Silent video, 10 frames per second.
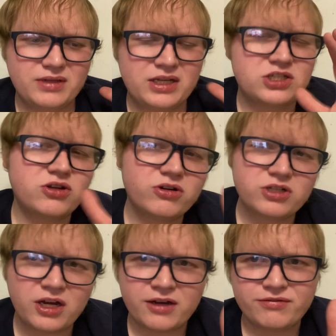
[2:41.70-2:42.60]
starts
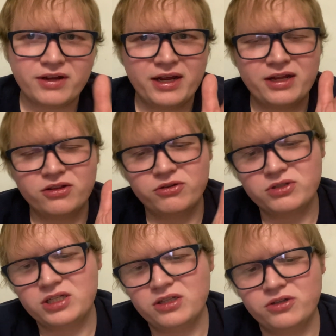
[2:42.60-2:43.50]
off and
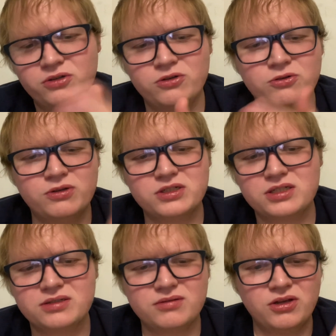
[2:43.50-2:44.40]
Lucy Liu
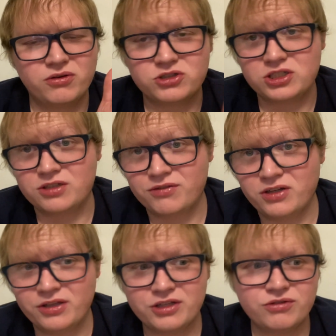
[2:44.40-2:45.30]
is, you know, she's the
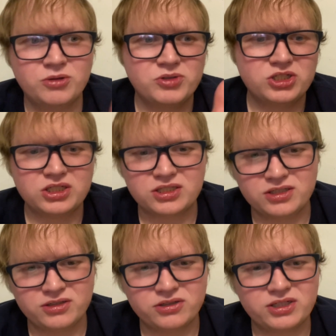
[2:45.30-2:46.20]
villain in this film, and she
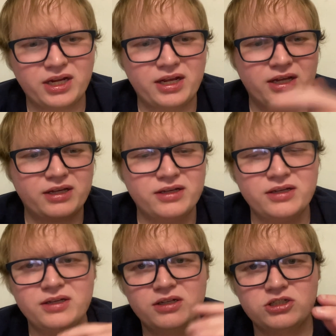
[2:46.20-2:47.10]
steals
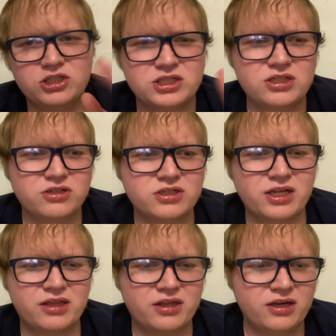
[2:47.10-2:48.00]

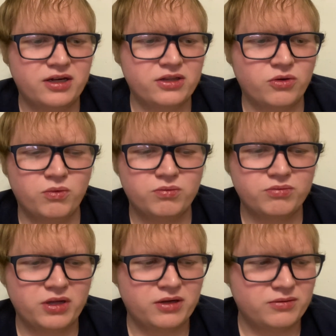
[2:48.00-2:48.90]
like the
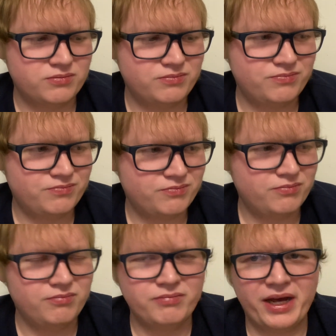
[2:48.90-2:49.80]

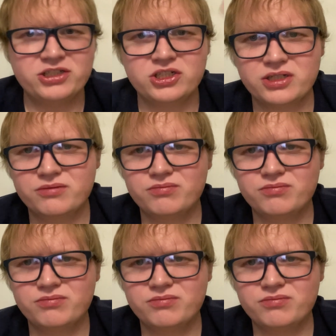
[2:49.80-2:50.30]
magic